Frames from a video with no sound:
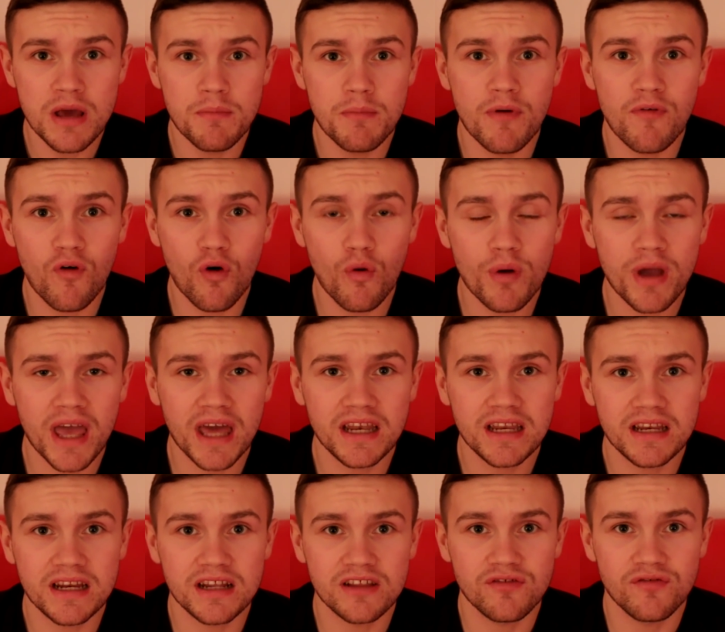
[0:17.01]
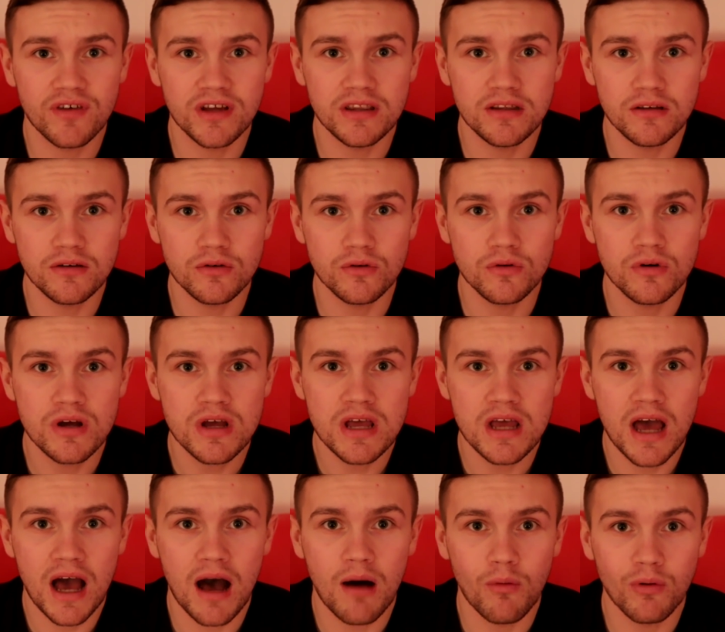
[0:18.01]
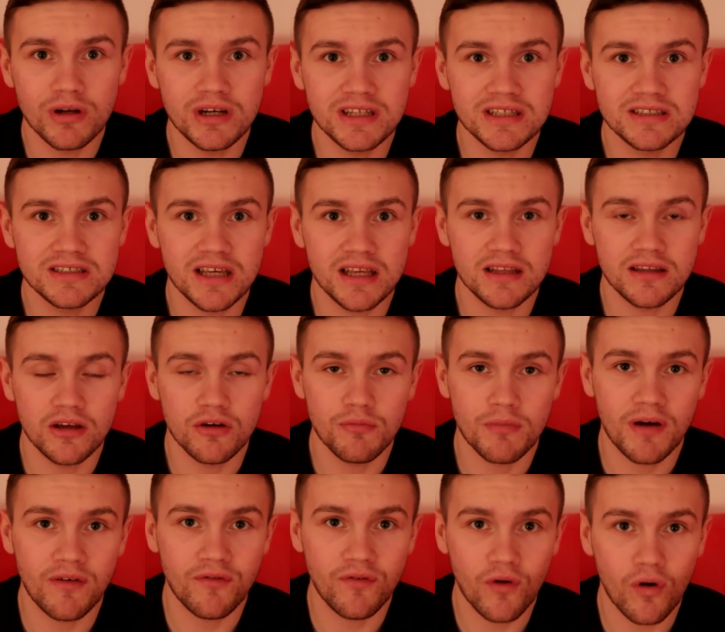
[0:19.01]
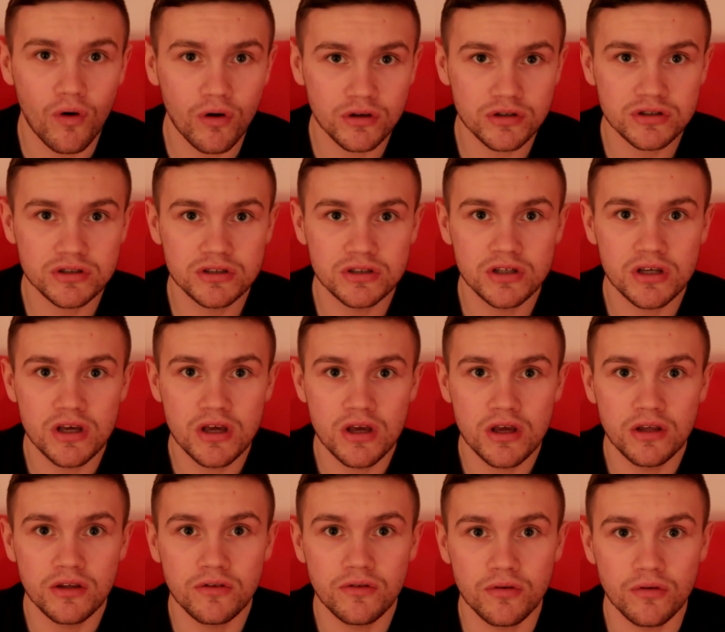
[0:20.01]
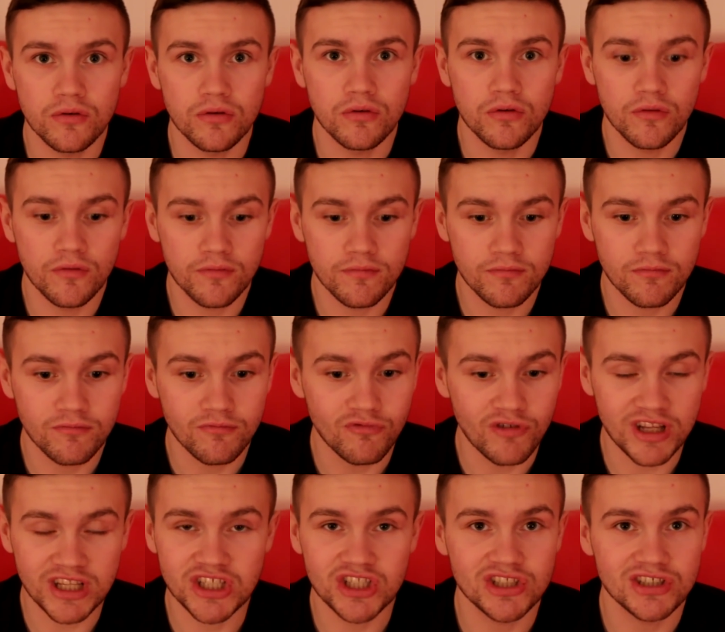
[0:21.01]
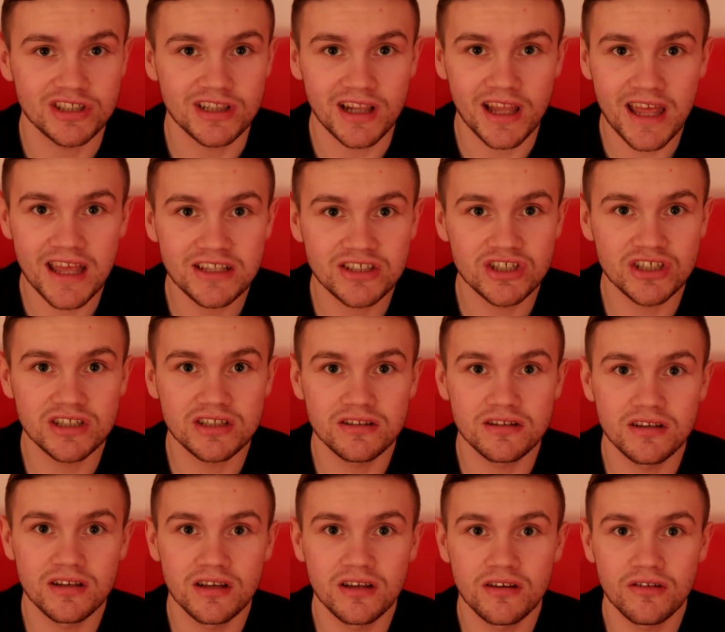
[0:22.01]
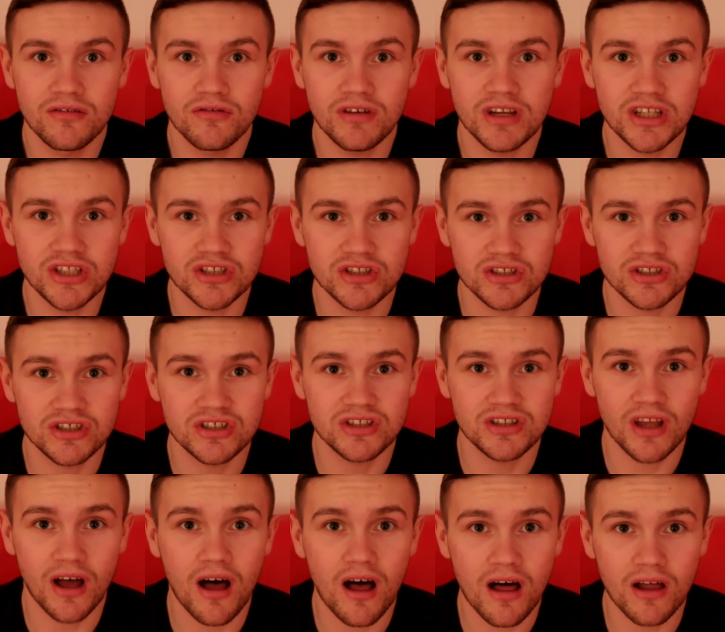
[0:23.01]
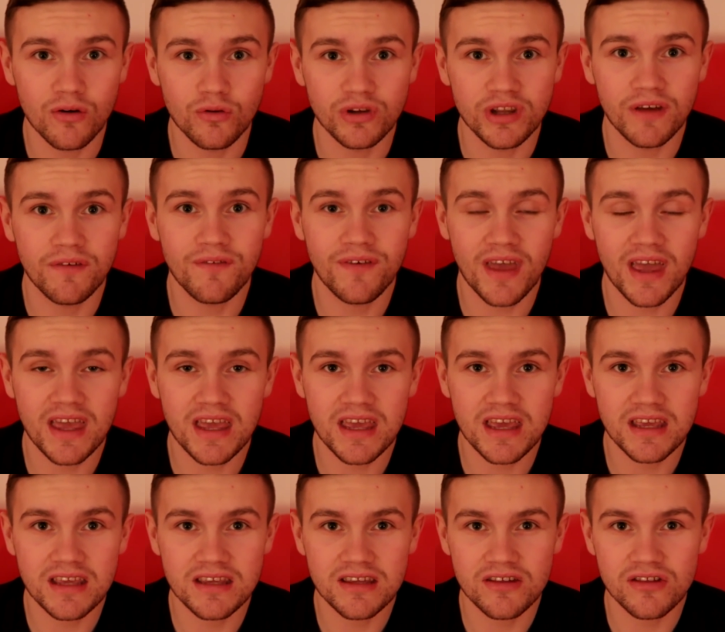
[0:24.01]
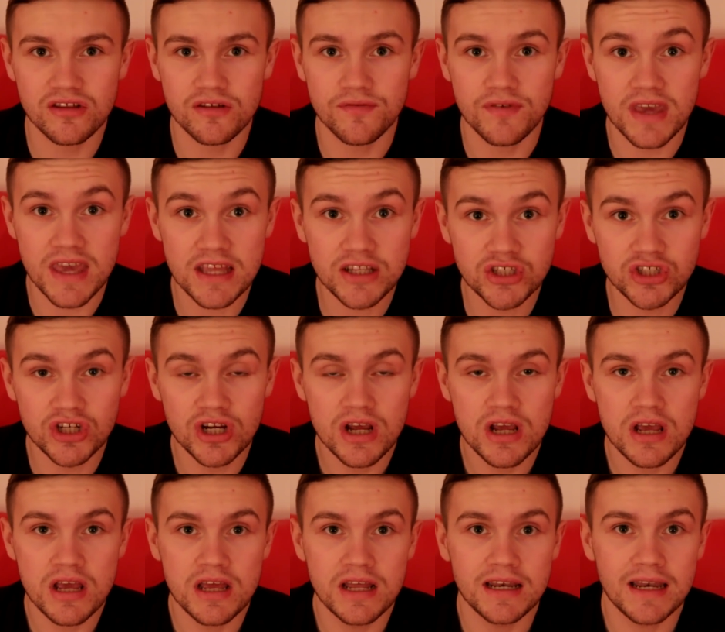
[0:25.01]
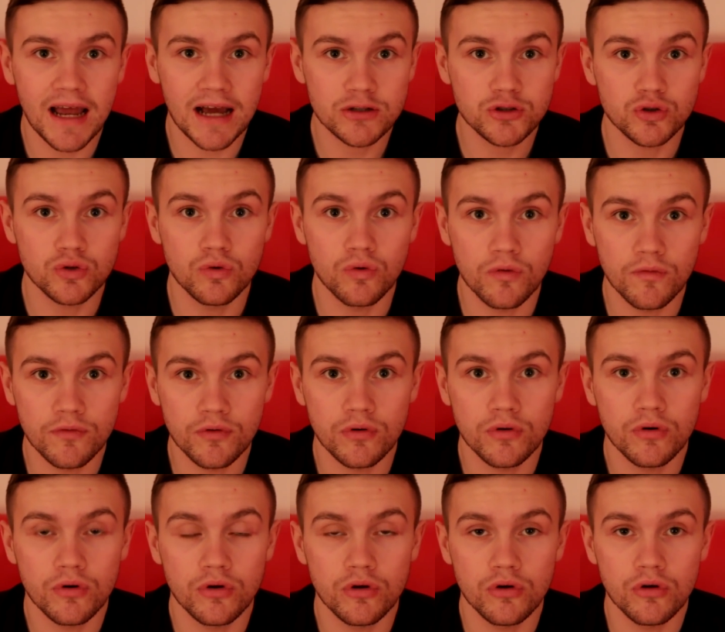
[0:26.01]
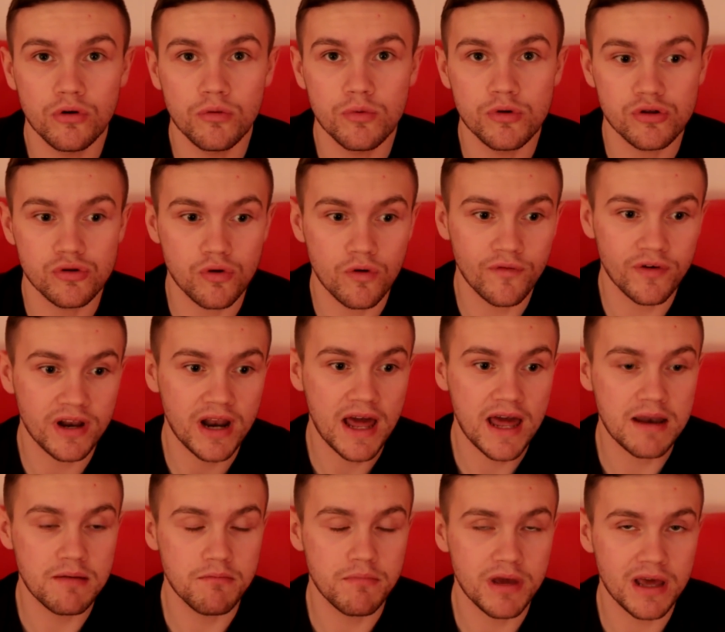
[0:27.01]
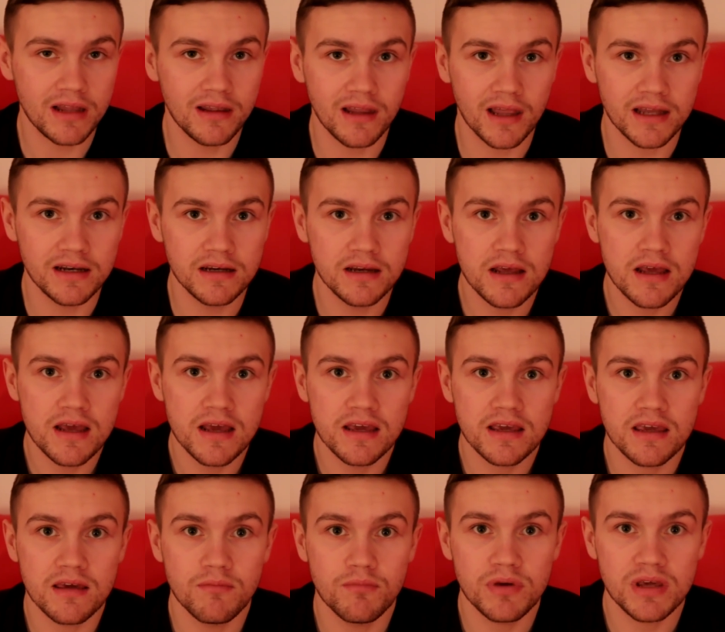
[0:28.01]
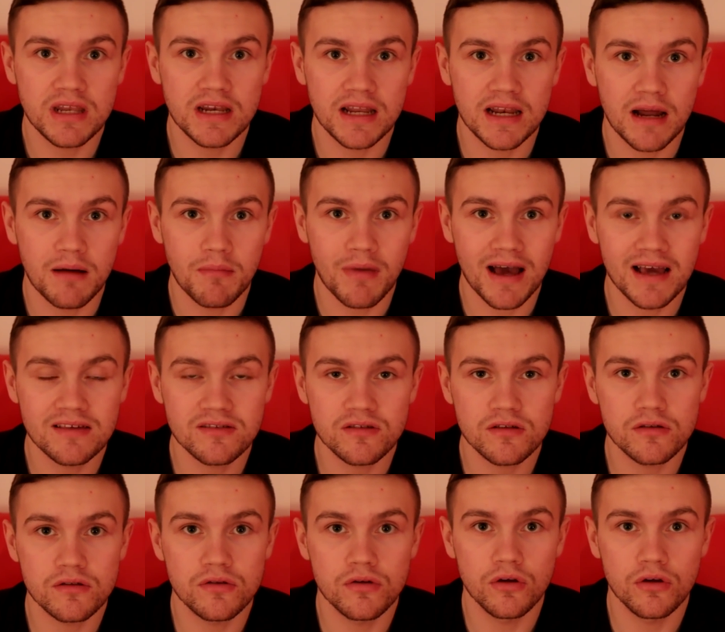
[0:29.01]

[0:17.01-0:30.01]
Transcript: Before we get into this video, I want to send out my thoughts to Rangers legend, Rangers star, only 38 years of age, Nacho Novo, who was over in Berlin competing in a Masters